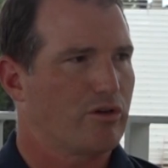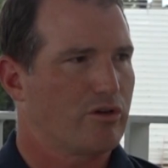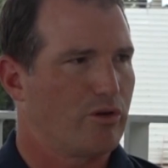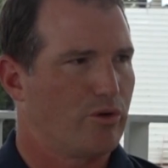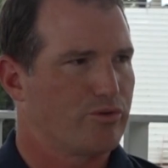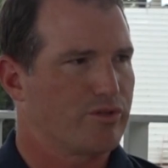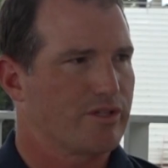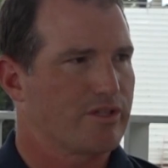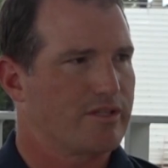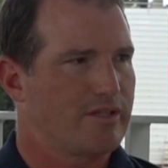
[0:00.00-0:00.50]

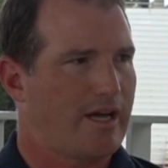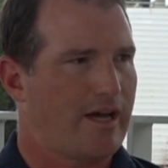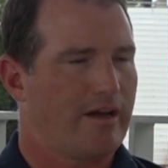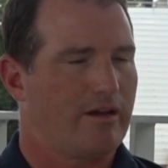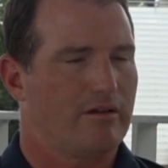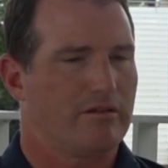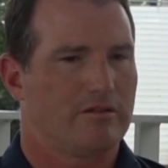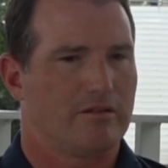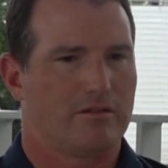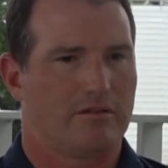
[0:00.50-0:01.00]
coaching
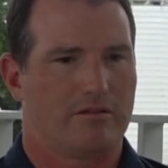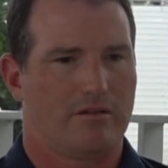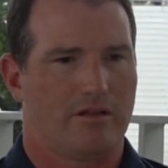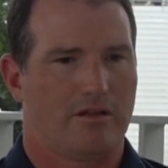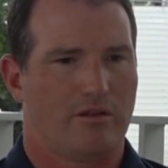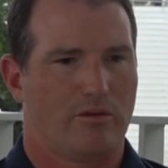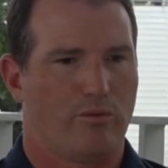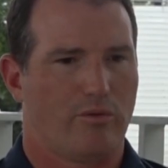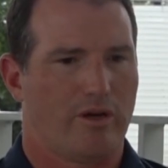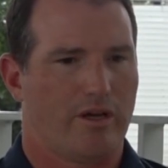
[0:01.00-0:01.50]
style
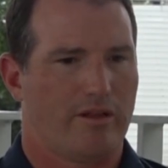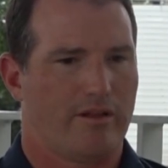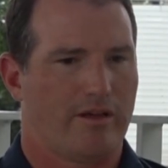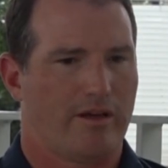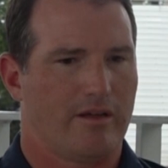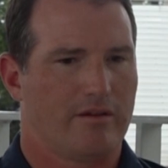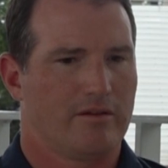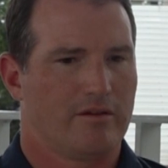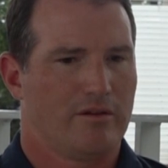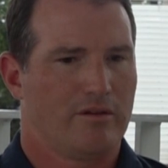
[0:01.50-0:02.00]
and the way
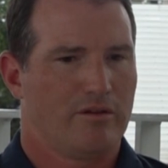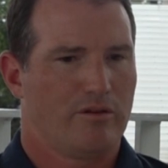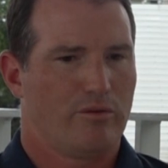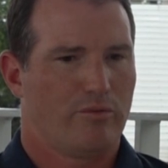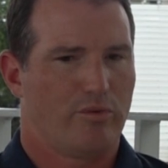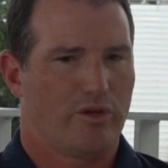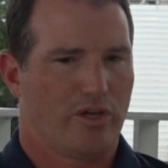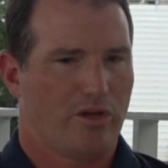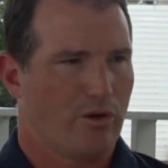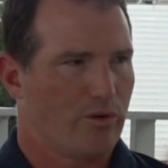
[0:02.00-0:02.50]
that
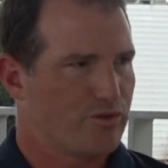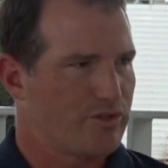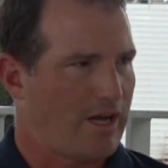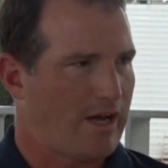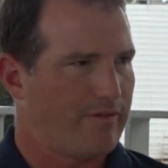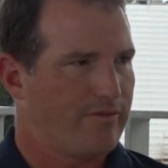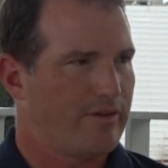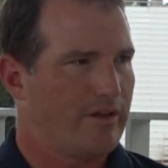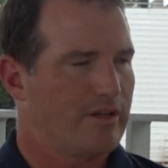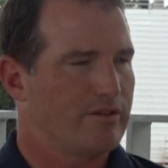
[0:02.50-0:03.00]
we coach
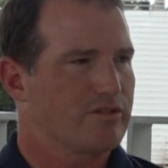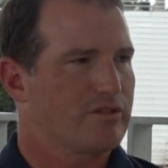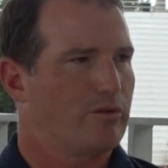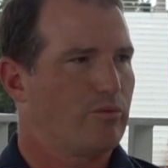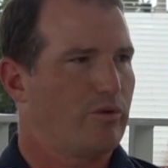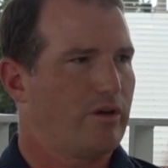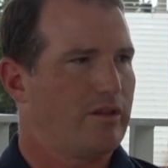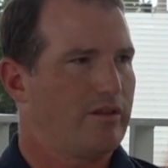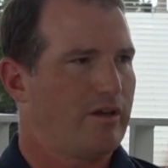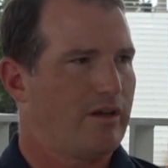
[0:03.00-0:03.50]
offense,
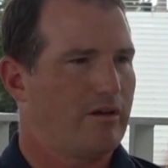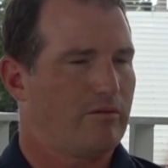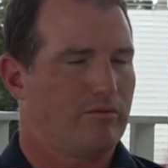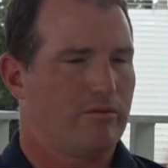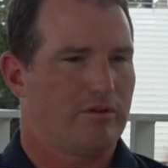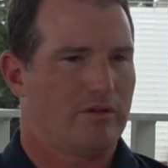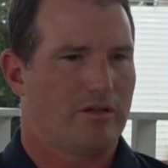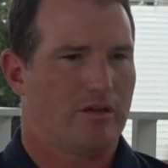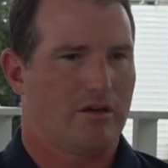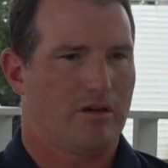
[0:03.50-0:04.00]
the way that
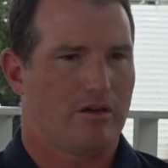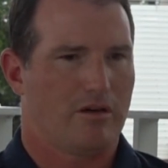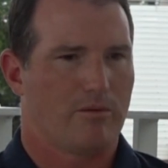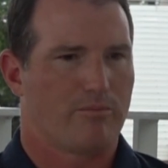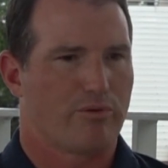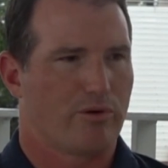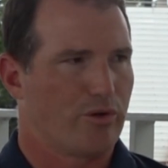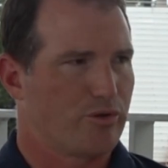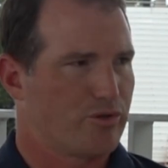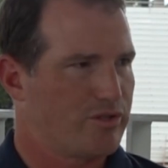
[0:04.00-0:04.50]
we
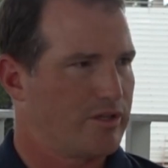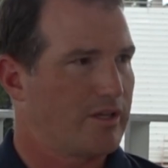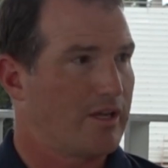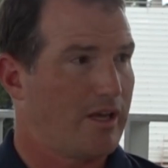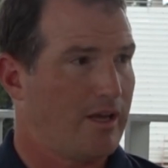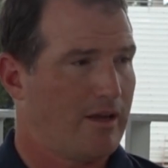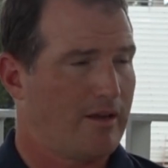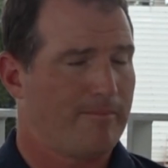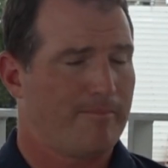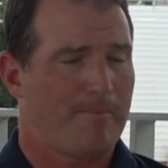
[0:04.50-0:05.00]
approach the
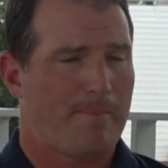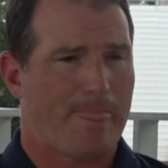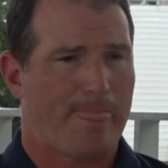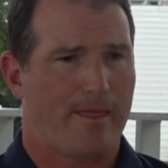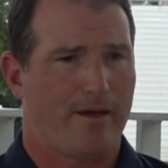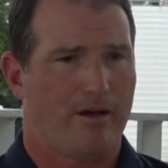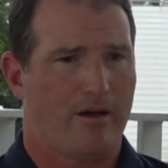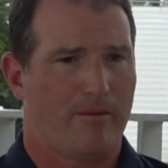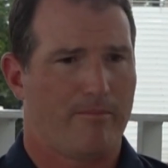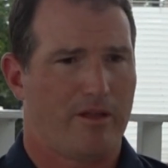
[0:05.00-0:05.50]
game,
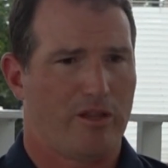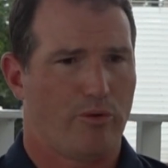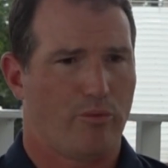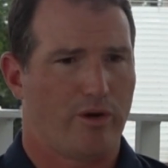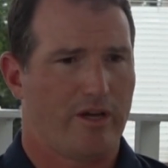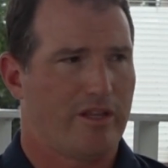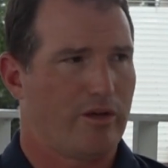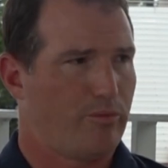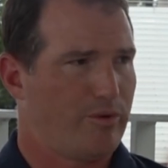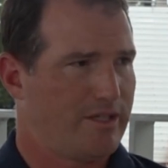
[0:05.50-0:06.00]
and the
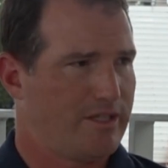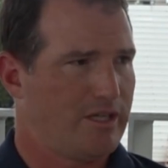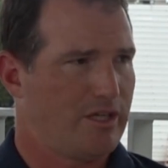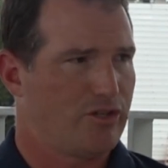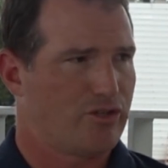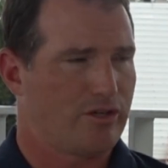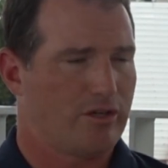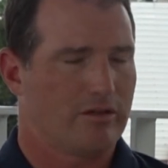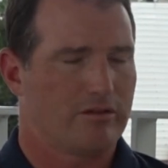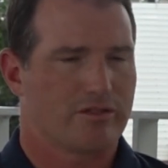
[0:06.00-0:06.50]
way that we
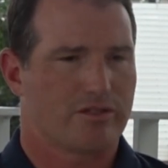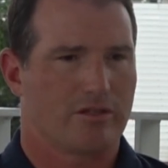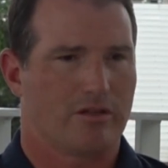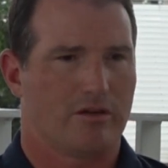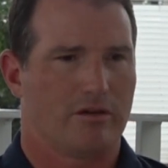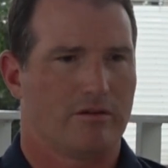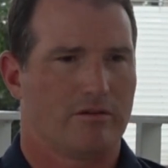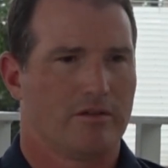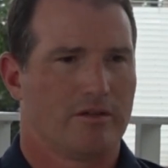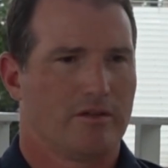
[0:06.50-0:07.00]
teach it.
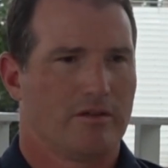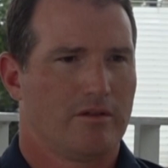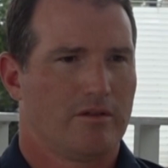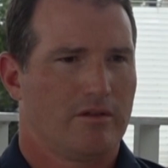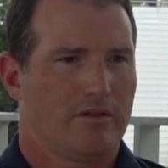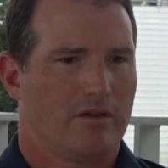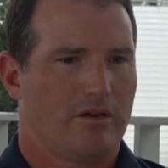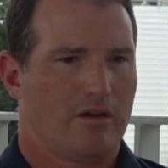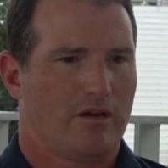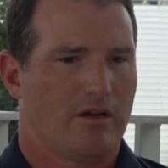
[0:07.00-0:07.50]
So
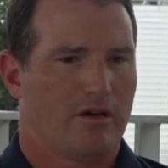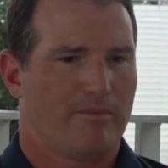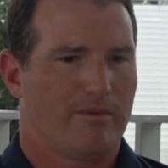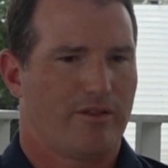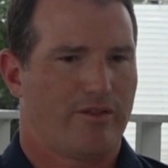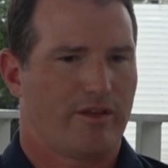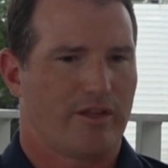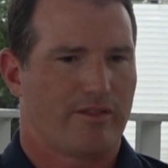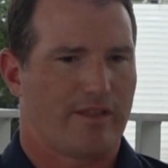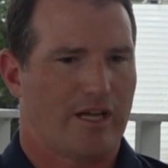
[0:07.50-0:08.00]

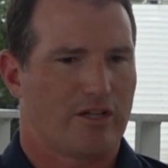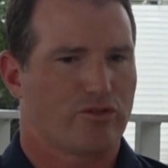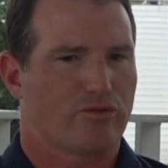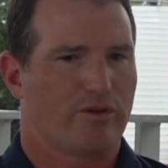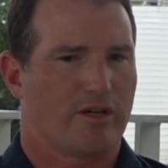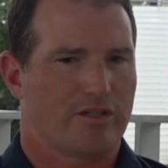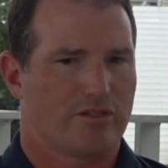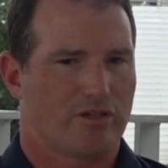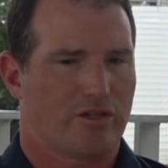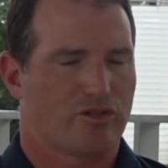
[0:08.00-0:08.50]
I think that
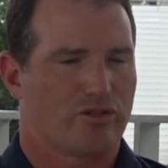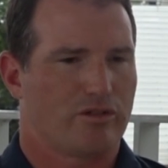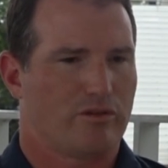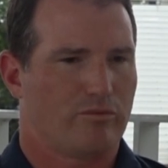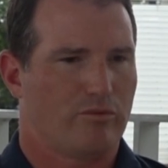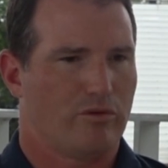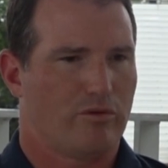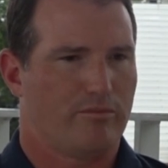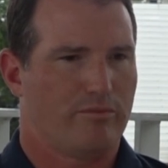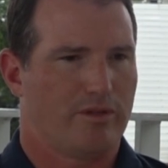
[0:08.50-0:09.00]

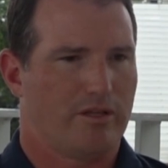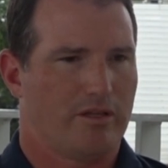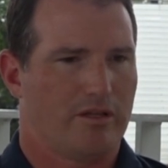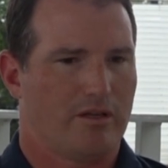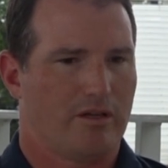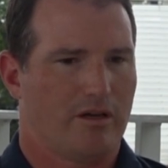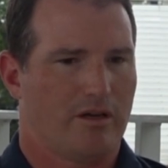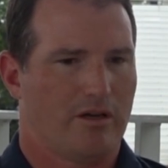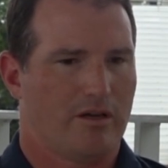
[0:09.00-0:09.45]
transition will be